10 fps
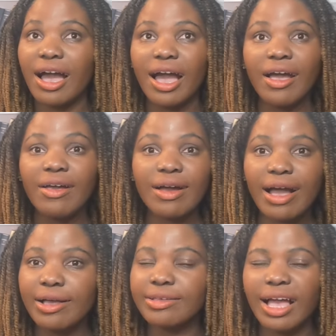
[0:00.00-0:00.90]
I,
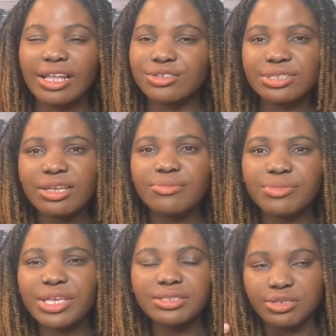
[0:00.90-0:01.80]
I, I don't think
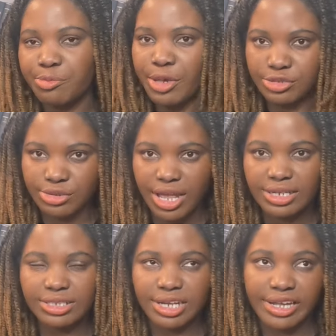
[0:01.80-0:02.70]
Minji
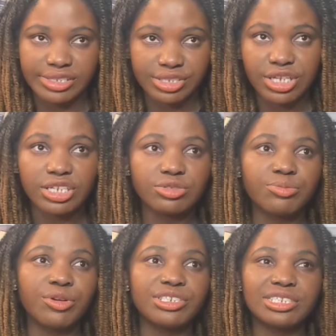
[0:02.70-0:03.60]
personality has
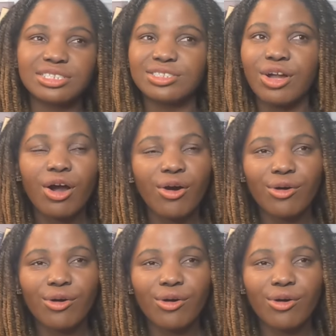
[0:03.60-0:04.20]
changed, but she's not.